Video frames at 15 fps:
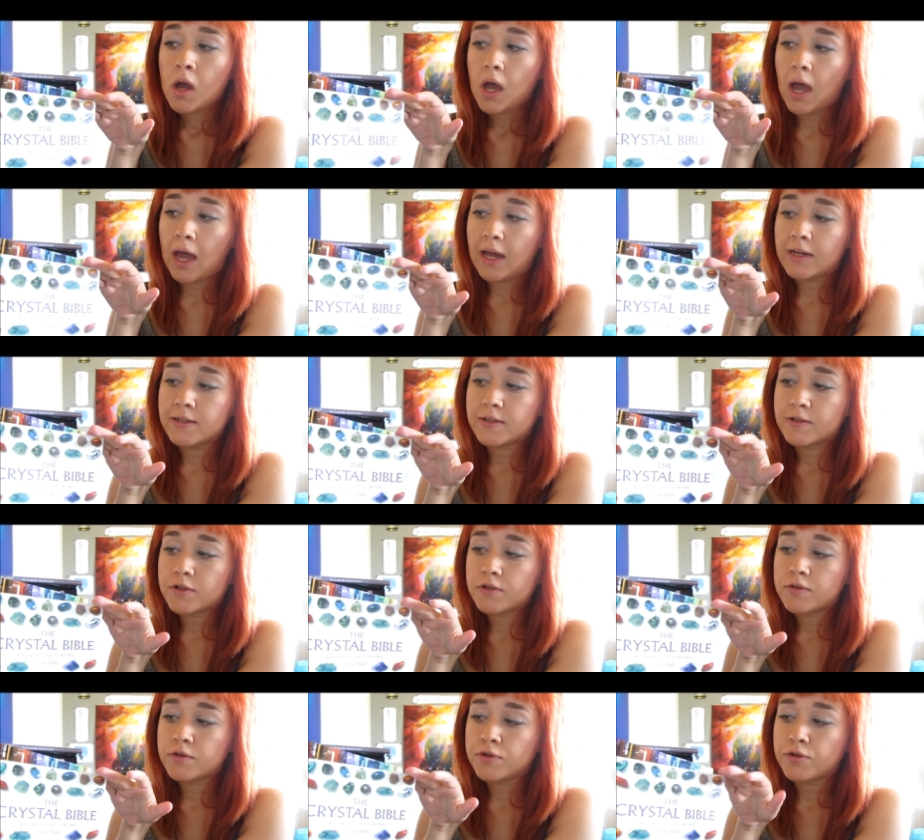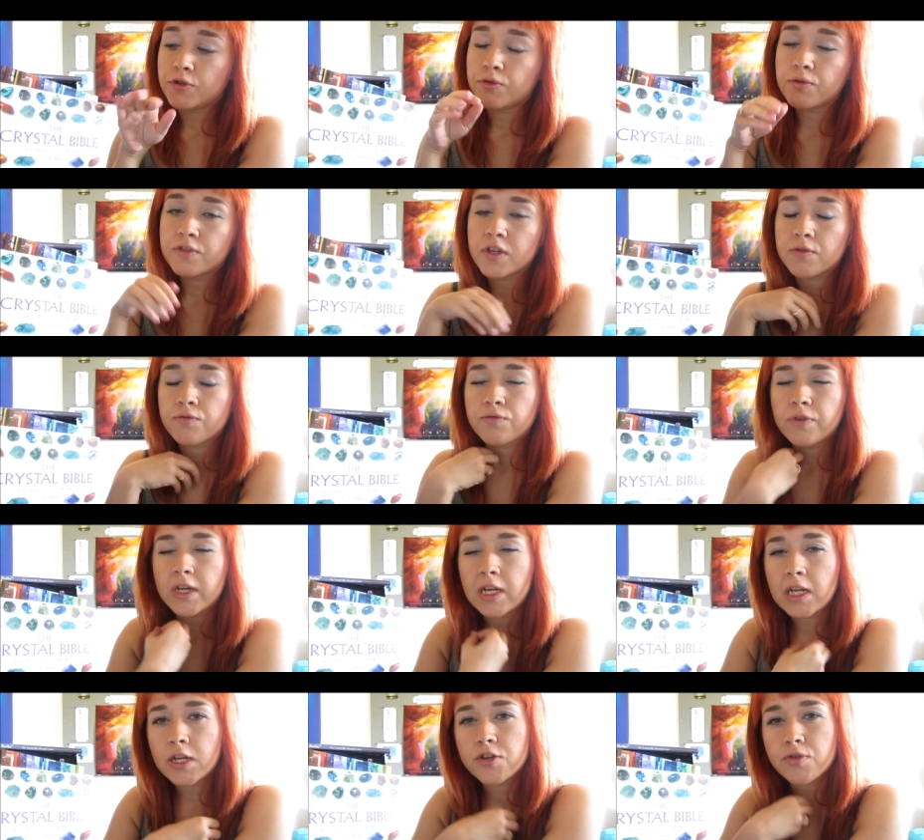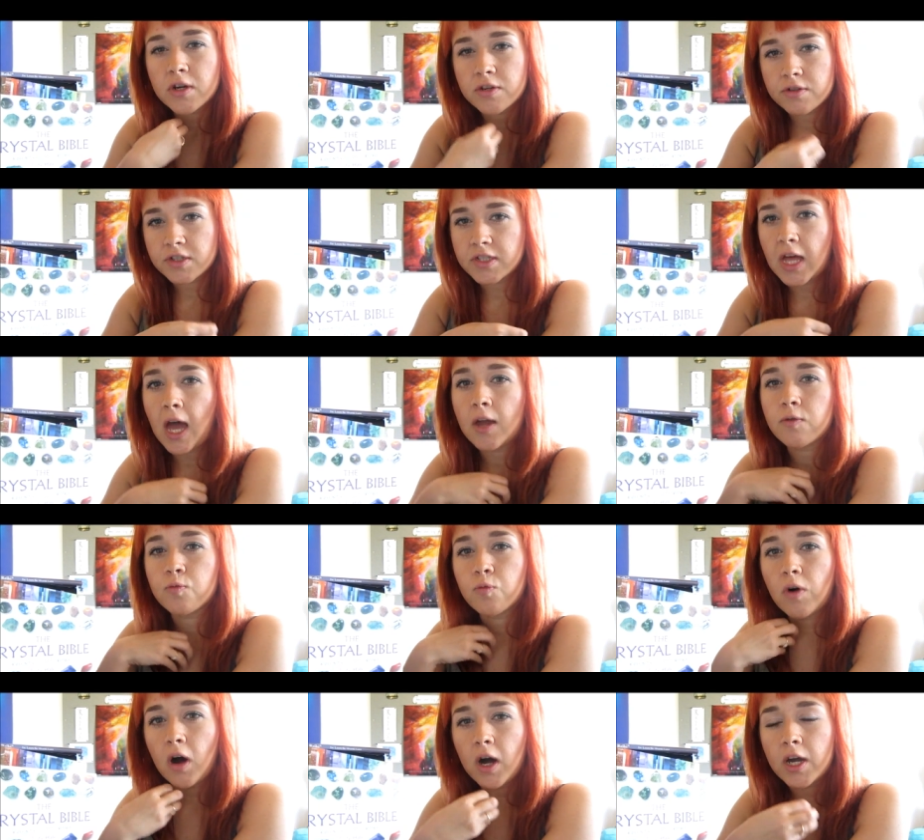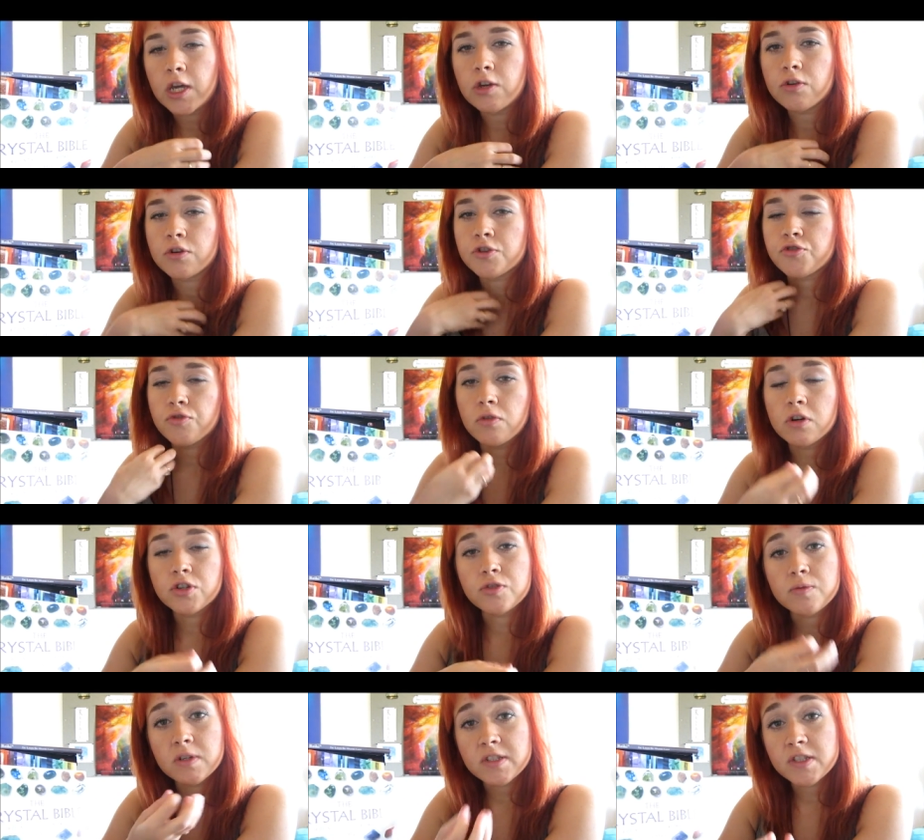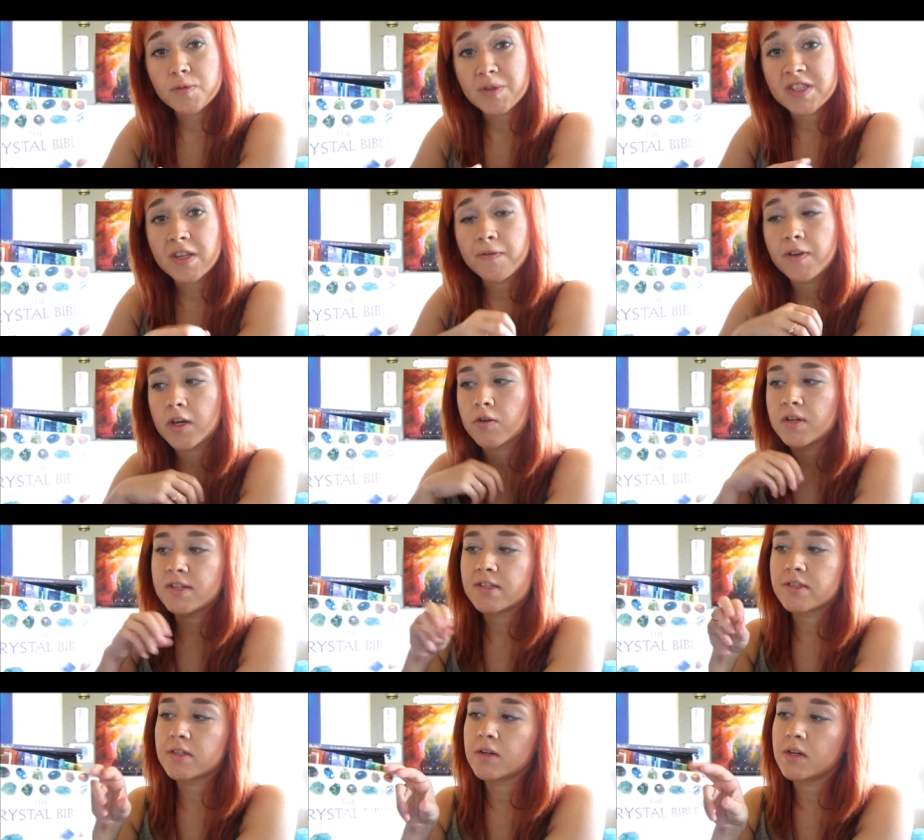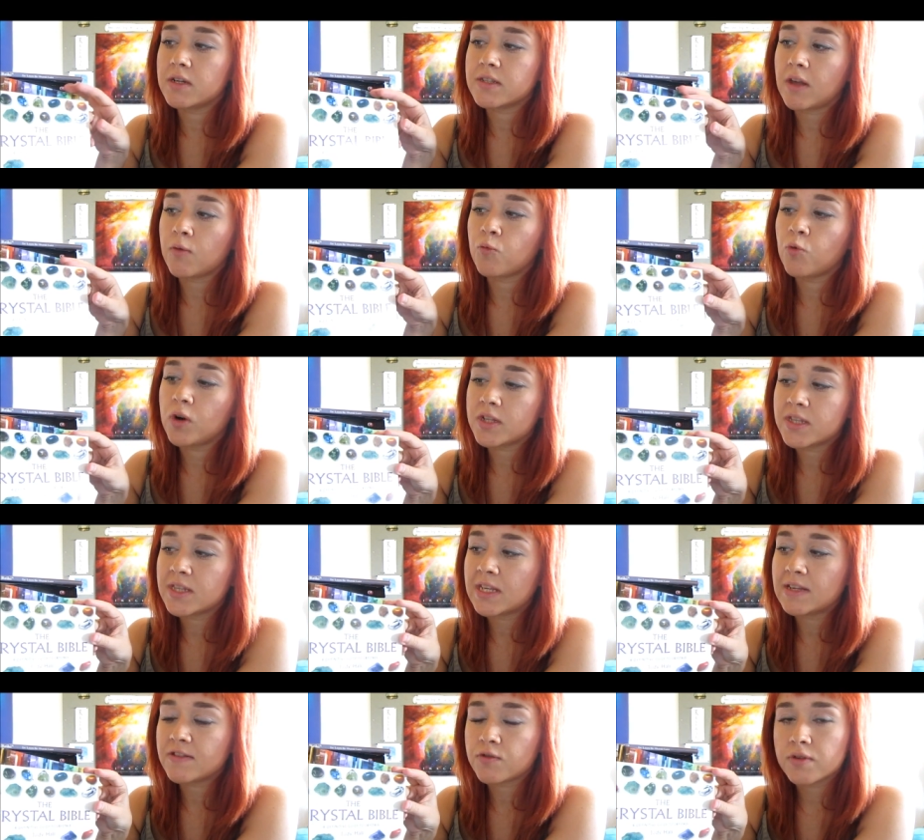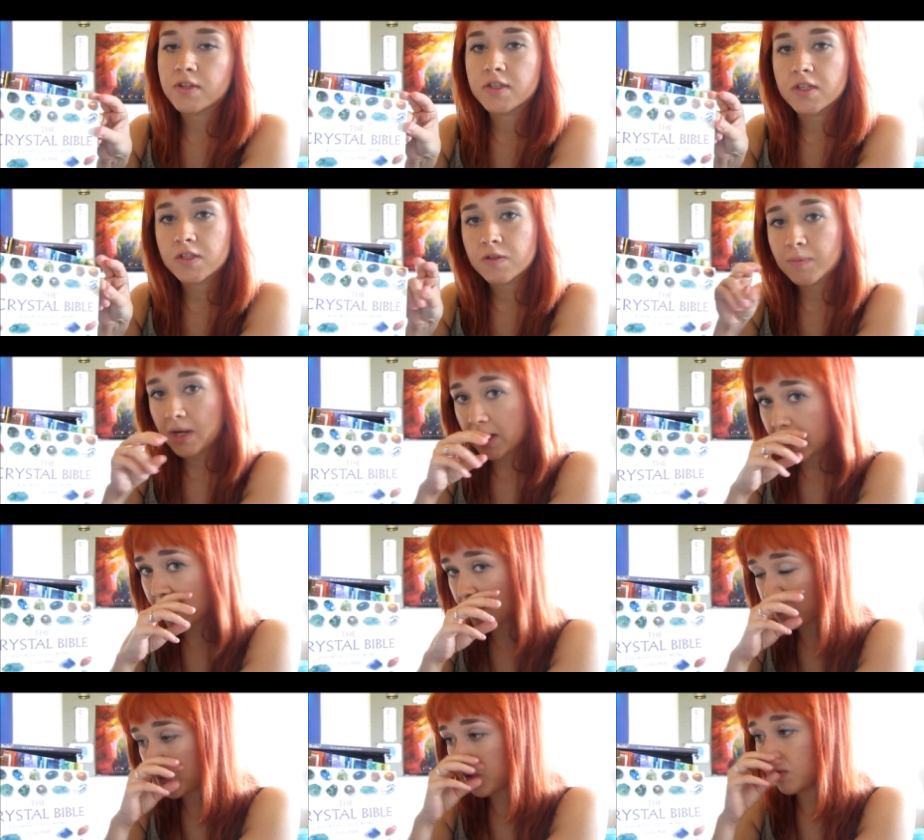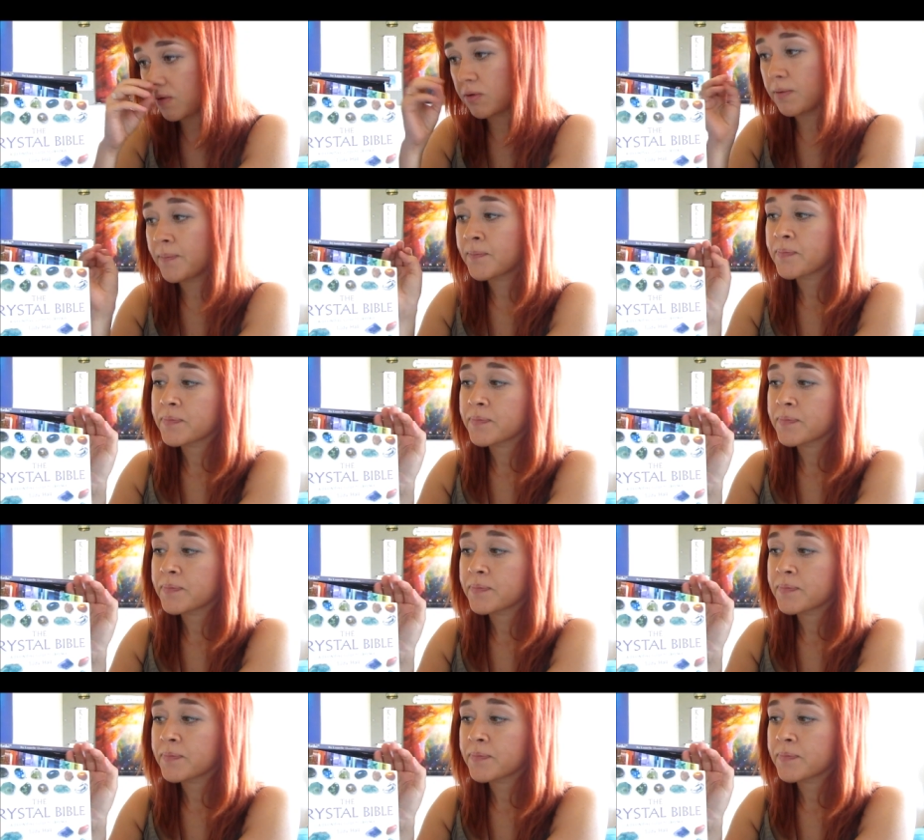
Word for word: and to use it really to understand why you're drawn towards specific crystals and what these crystals might help you